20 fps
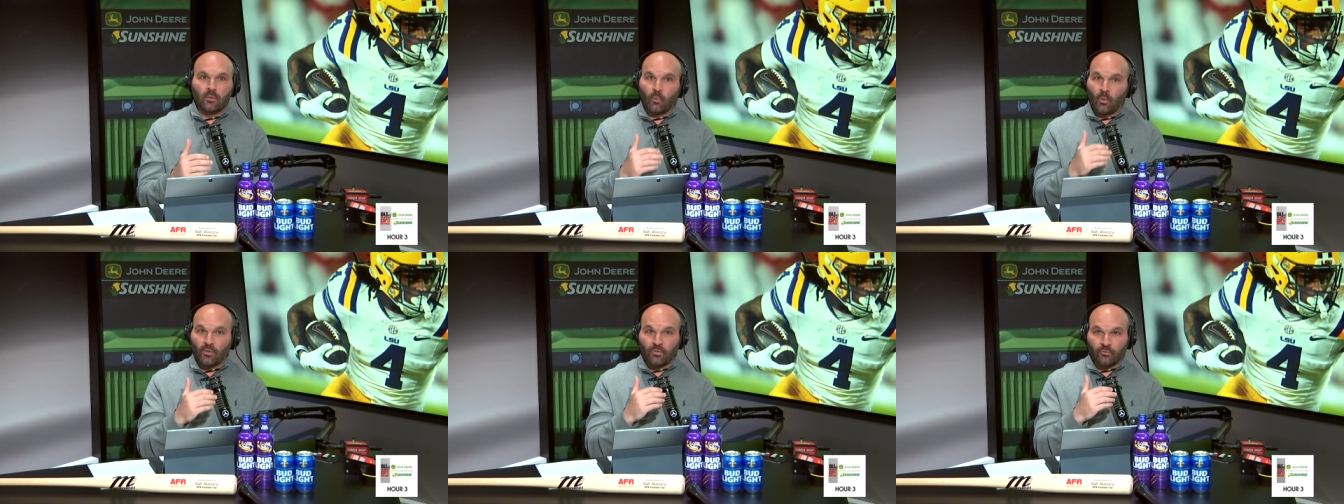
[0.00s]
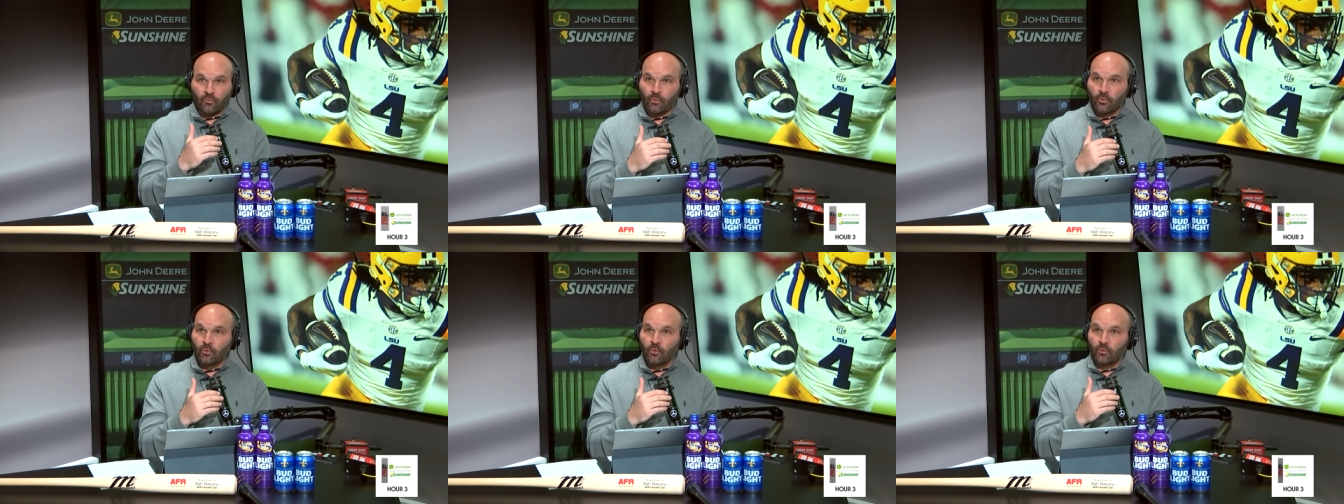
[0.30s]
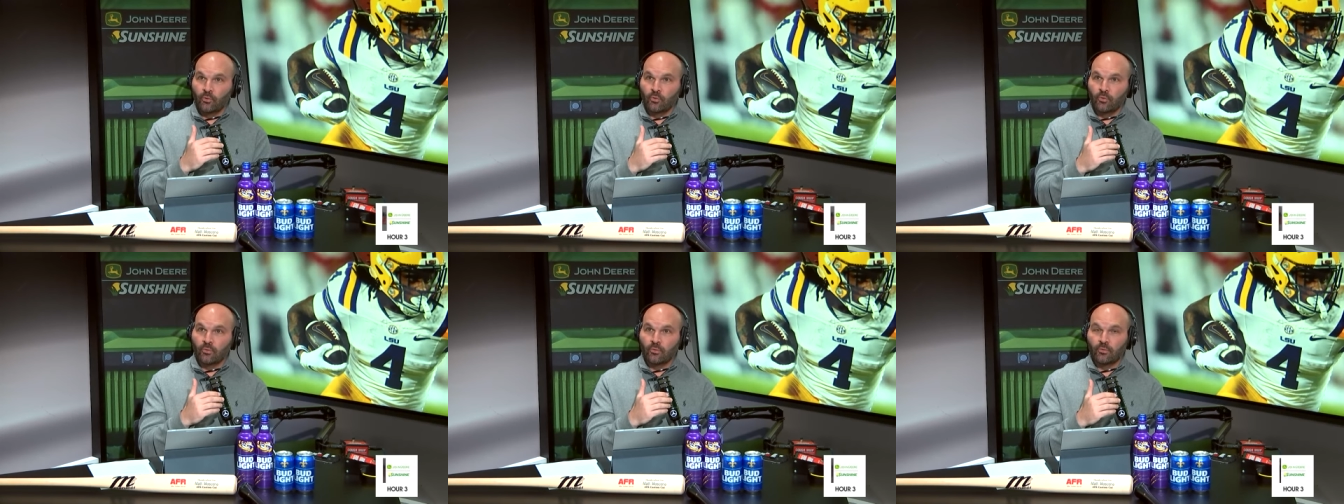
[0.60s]
went
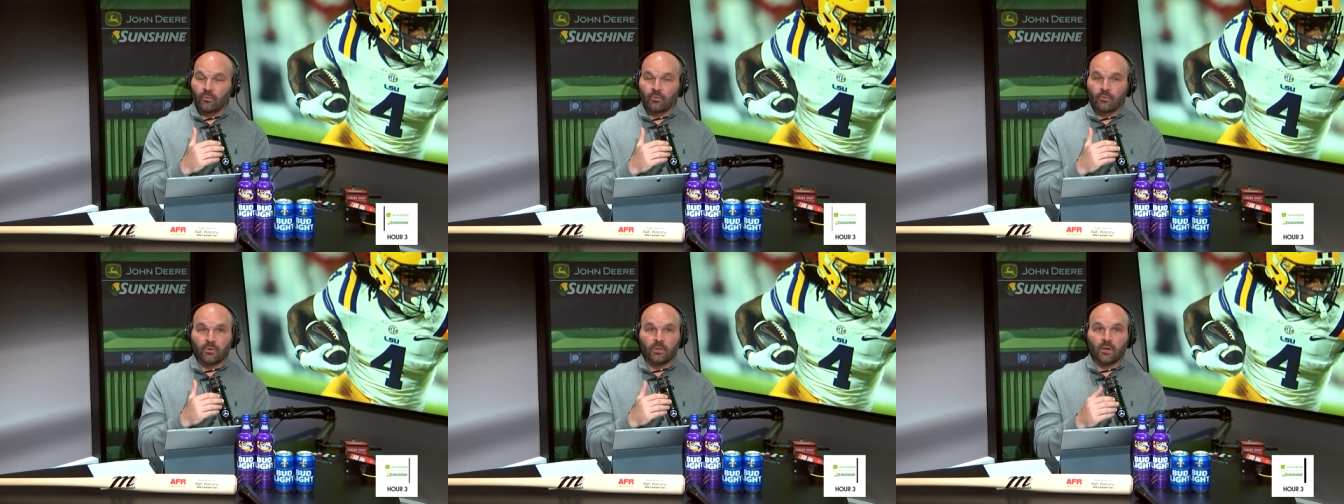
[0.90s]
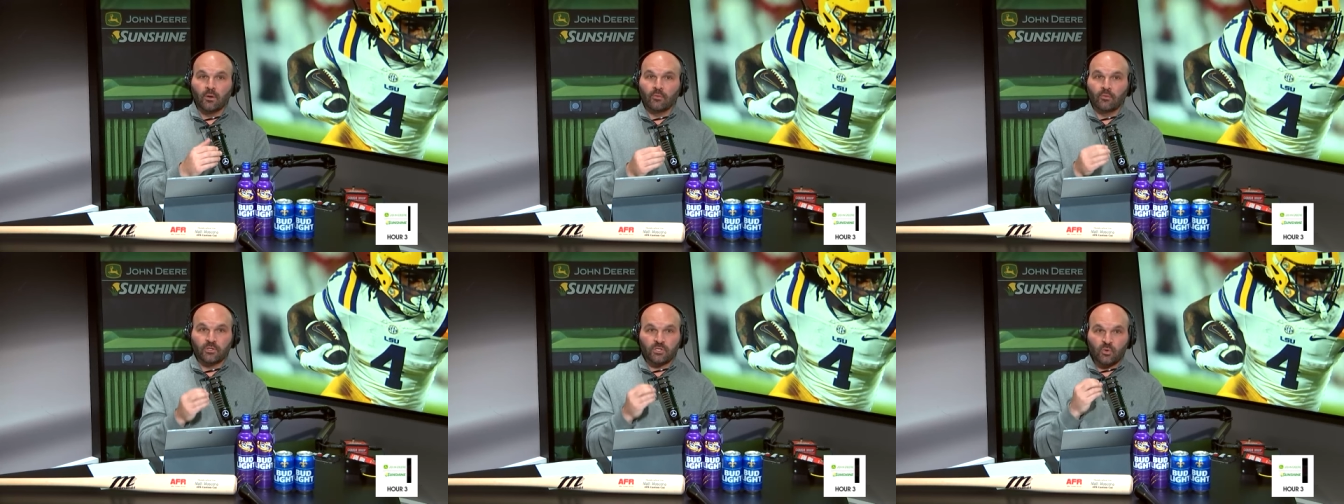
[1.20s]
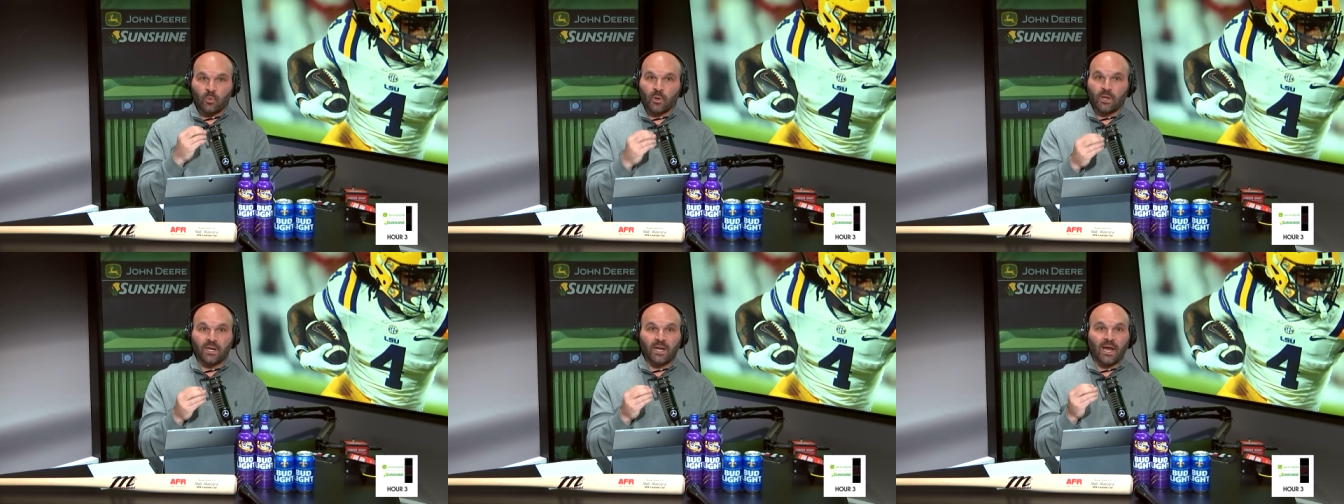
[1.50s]
through you know the
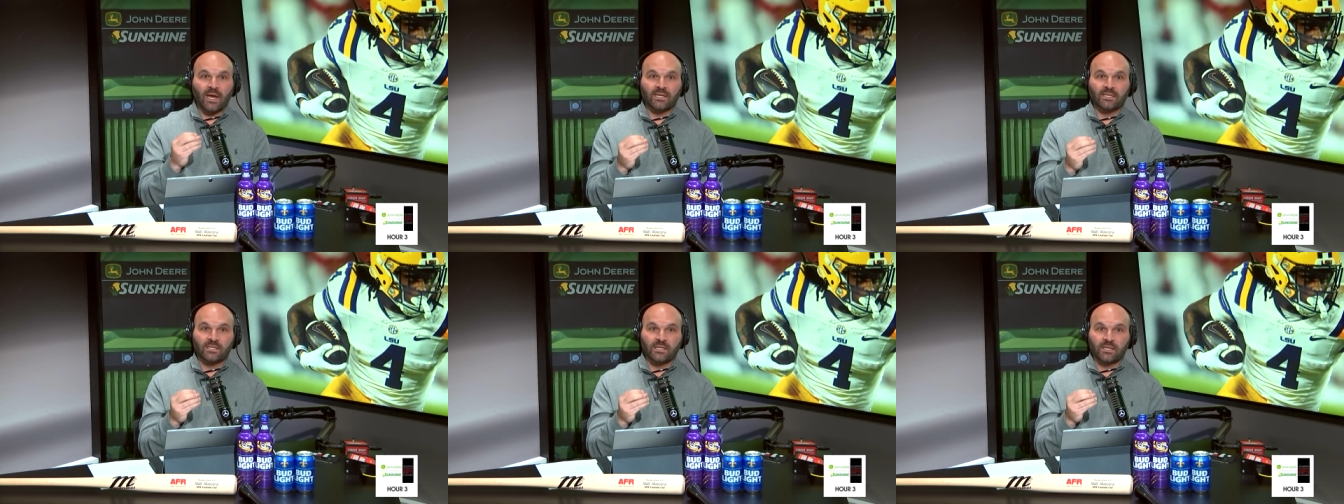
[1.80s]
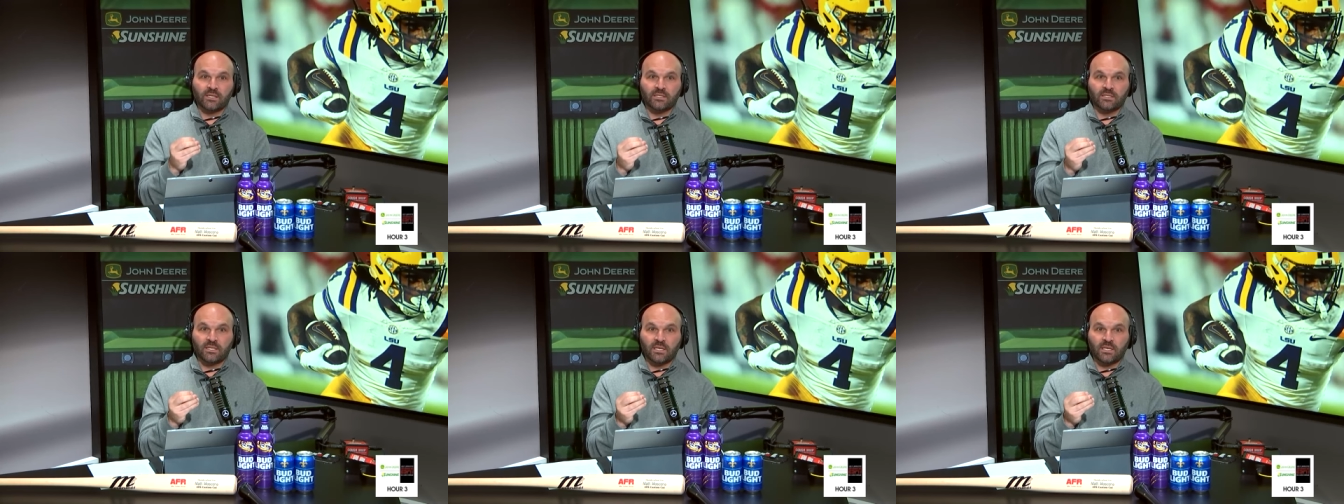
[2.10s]
2019